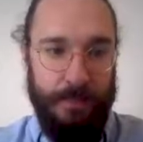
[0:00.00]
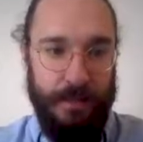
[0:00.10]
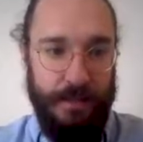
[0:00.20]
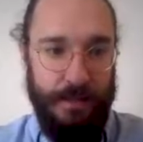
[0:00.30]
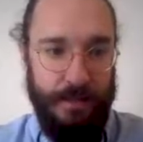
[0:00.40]

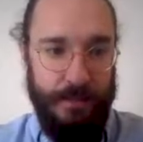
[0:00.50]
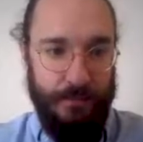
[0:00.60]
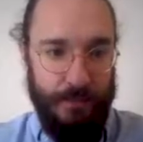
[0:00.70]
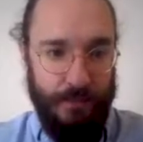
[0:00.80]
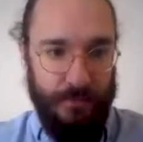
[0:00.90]
And
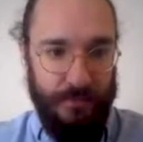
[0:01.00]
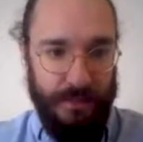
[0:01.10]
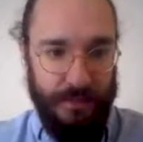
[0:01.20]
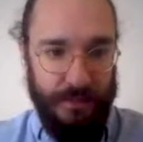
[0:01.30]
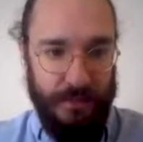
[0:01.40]
we will
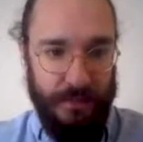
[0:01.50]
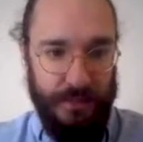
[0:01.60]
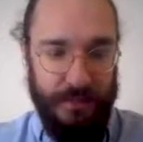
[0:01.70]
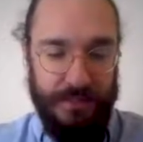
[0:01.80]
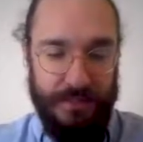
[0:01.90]
finally
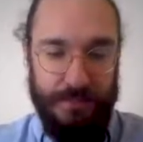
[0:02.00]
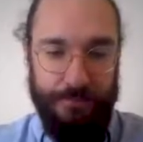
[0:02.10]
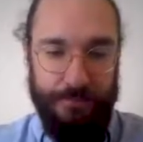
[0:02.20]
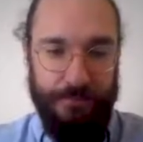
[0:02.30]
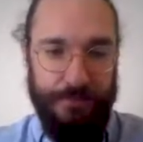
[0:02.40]
call
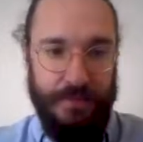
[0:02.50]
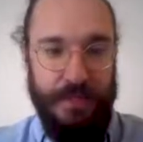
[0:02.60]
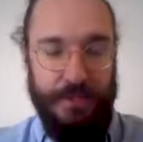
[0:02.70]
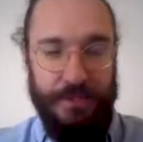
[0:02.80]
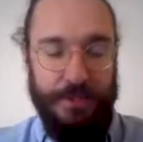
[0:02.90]
this.
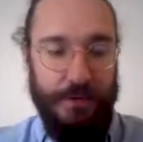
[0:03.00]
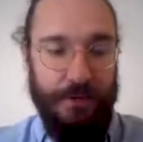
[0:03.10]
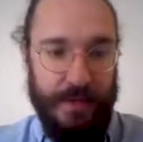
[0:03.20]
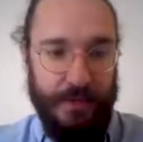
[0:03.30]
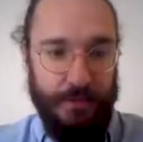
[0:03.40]
And the return
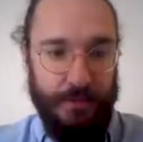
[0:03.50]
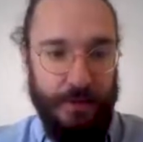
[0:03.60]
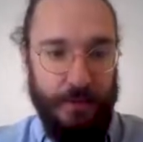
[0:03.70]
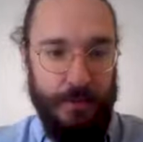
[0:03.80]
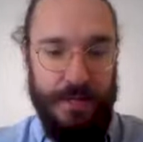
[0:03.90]
value
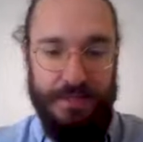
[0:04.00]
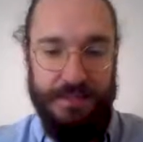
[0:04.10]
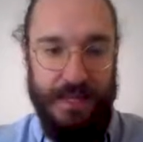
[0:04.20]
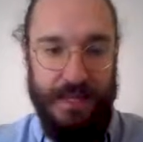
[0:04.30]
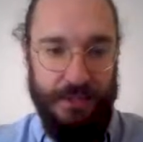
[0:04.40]
from
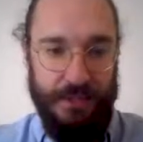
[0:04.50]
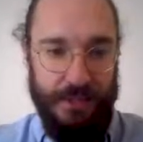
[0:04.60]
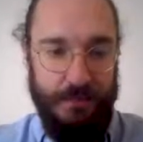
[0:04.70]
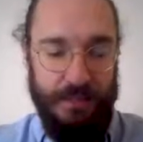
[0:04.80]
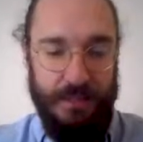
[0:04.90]
Horizon is actually
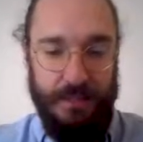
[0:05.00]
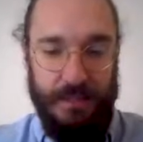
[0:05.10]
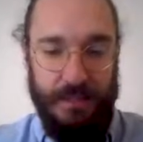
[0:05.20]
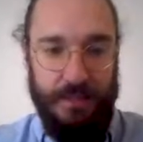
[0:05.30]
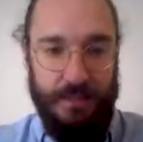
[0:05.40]
going to be
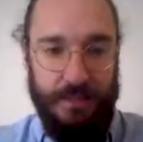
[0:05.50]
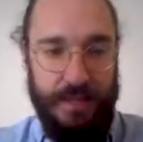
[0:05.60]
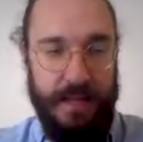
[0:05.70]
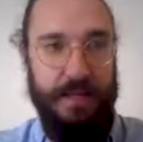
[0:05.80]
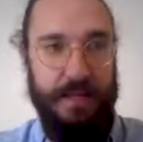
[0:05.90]

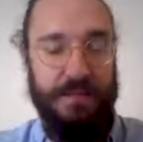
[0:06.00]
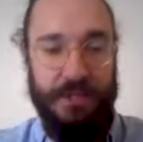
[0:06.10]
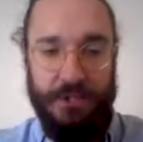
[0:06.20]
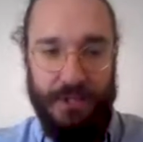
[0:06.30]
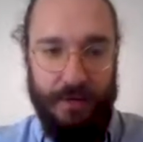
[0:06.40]
a
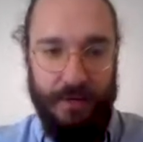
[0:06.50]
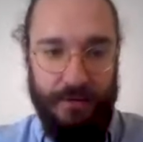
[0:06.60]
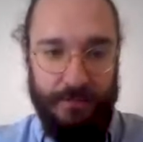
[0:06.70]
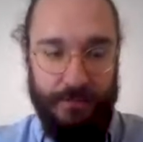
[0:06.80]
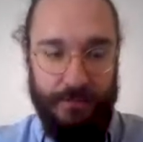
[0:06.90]

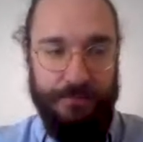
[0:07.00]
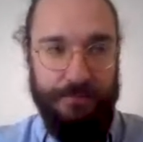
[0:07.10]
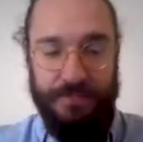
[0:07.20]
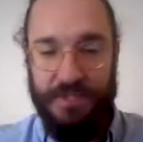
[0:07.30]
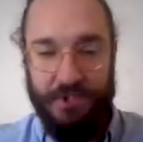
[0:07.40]

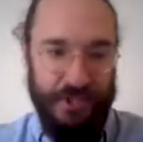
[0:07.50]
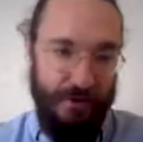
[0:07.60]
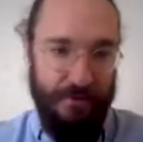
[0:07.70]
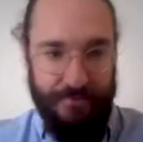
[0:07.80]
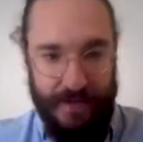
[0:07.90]

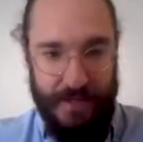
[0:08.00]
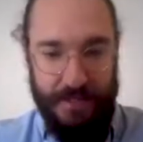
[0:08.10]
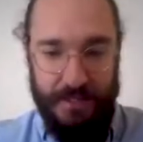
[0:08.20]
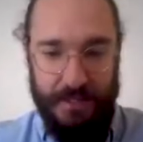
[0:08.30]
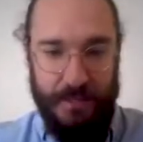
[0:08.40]

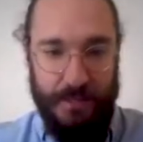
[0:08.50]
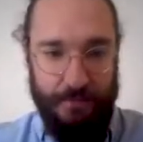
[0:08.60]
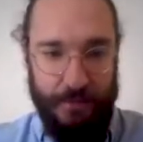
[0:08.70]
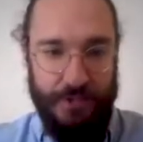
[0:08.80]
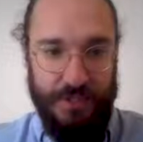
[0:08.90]
dictionaryfied a
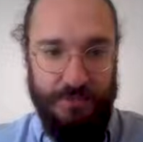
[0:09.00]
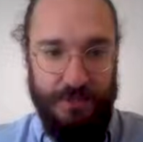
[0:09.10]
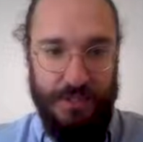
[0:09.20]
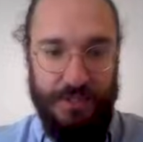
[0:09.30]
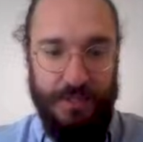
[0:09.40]
version of the
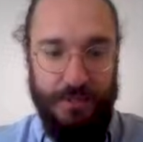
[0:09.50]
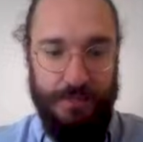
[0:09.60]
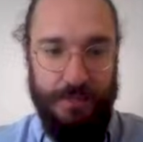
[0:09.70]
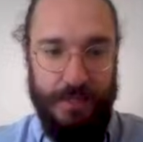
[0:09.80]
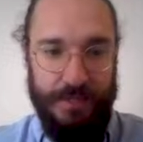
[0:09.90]
JSON
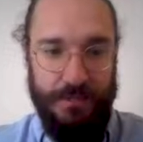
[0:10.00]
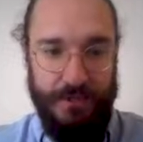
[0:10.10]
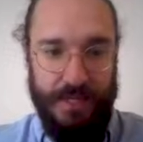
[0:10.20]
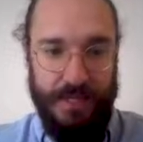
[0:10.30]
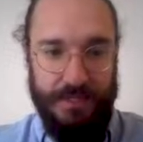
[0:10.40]
response,
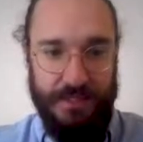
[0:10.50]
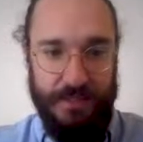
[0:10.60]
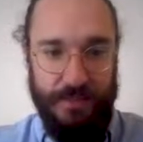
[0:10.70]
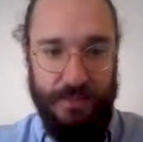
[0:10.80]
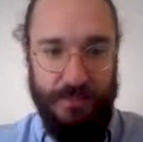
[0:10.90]
which has these
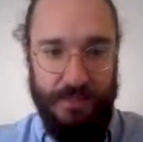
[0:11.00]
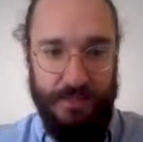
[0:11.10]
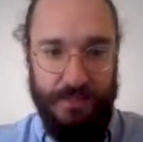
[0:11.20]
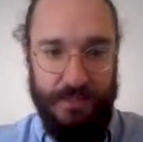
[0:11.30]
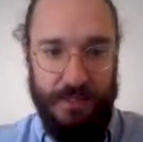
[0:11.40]
two
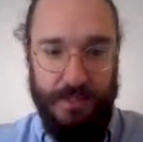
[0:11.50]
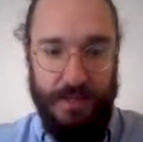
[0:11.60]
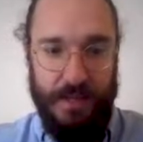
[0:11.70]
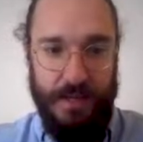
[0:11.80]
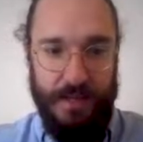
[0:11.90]
fields,
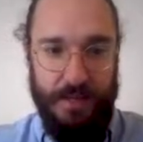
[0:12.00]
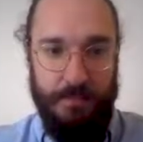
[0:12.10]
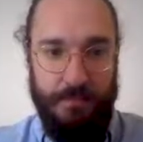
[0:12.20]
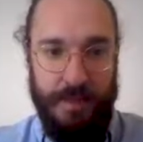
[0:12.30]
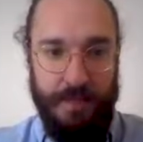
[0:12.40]

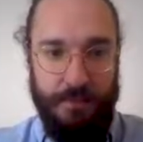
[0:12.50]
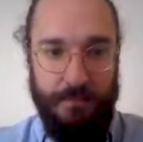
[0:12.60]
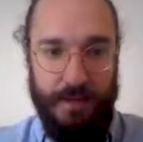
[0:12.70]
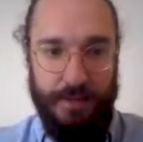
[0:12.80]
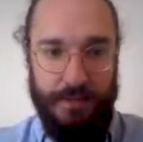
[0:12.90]
embedded
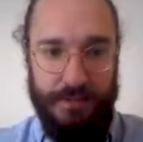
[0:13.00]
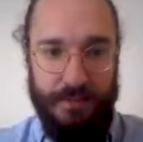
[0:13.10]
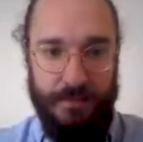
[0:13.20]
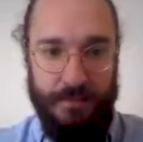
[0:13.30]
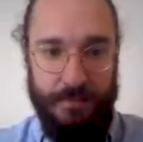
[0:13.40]
records.